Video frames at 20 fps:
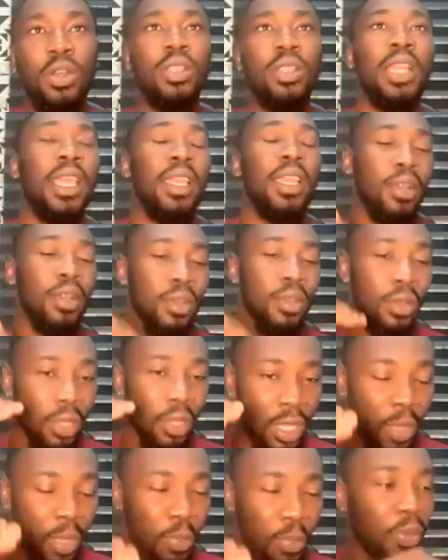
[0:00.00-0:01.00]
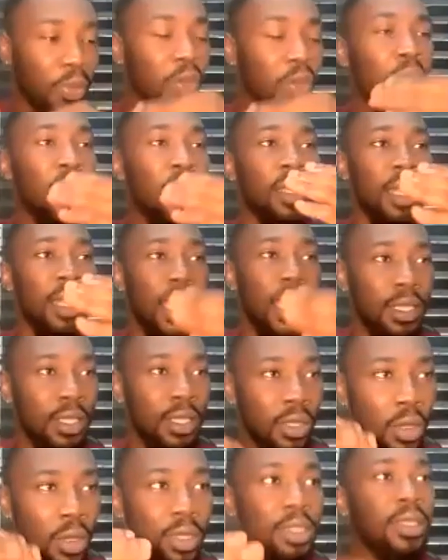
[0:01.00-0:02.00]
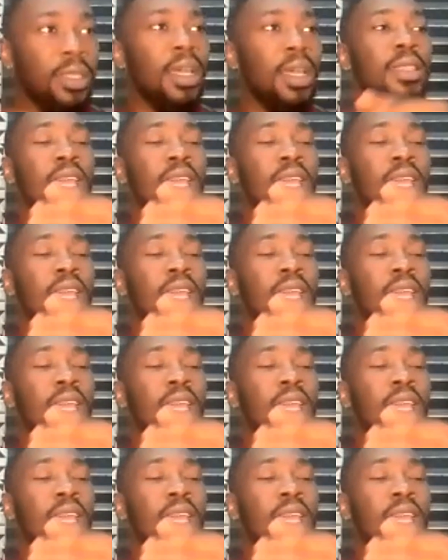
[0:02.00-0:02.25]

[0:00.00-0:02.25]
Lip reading: Like keep going, like it's constant.